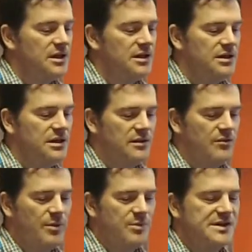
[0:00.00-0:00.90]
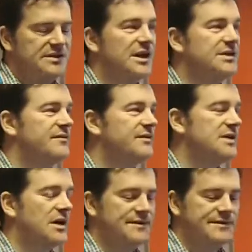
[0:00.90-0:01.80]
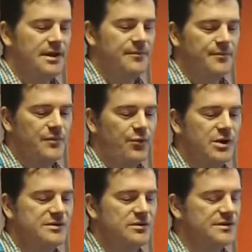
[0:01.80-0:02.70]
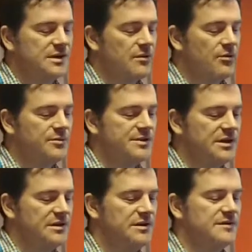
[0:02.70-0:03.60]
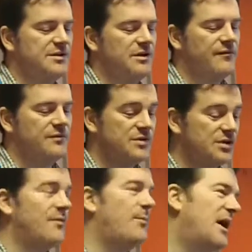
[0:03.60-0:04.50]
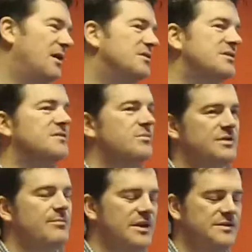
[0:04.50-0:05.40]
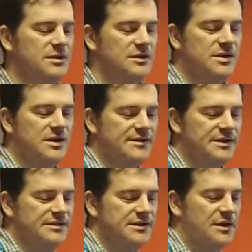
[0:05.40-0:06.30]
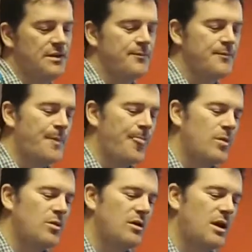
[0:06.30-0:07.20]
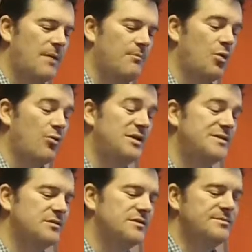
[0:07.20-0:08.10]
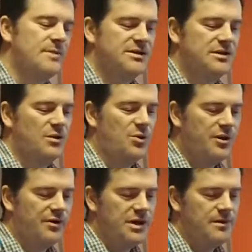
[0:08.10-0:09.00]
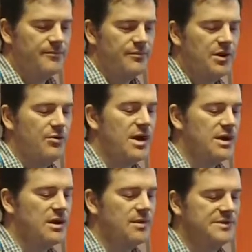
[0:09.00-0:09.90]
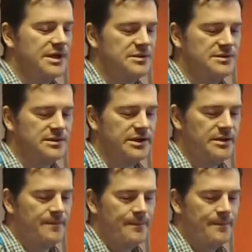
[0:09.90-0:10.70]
You can get the representation of a data set, resource, and other object. You can search for packages, which are basically data sets, or resources matching a query, create, update, and delete.